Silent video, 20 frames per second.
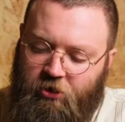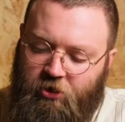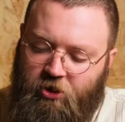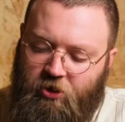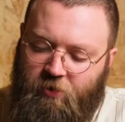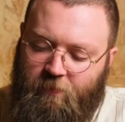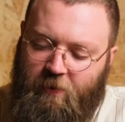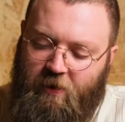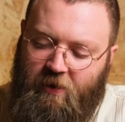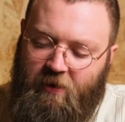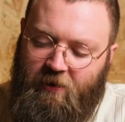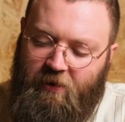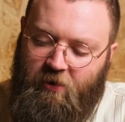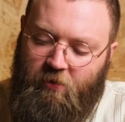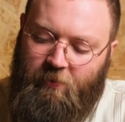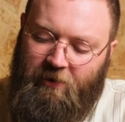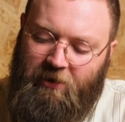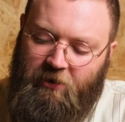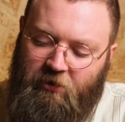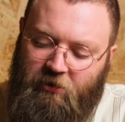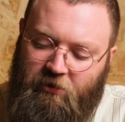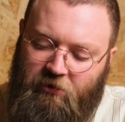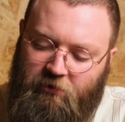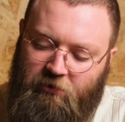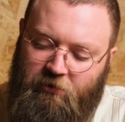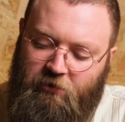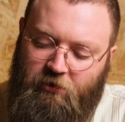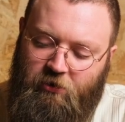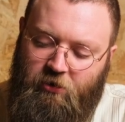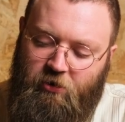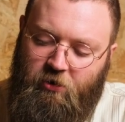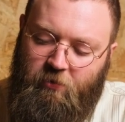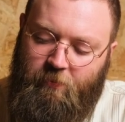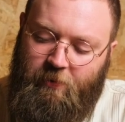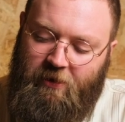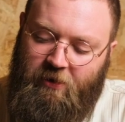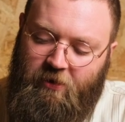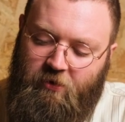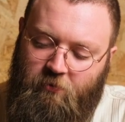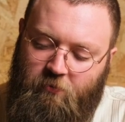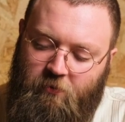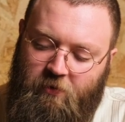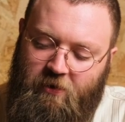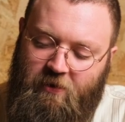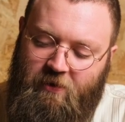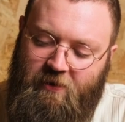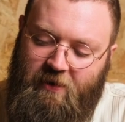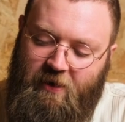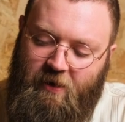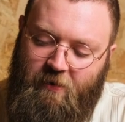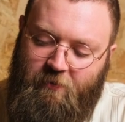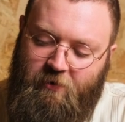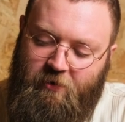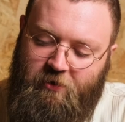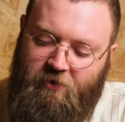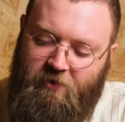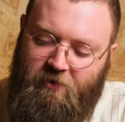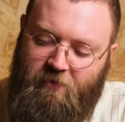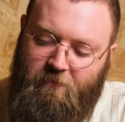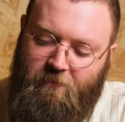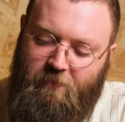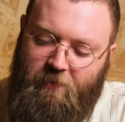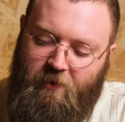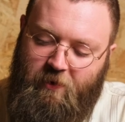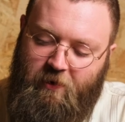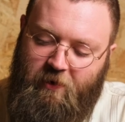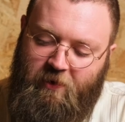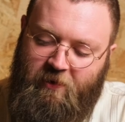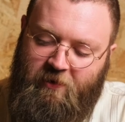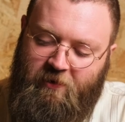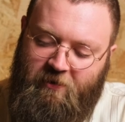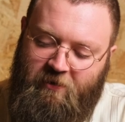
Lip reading: just be a little bit of glue, but I don't want to damage them peeling it.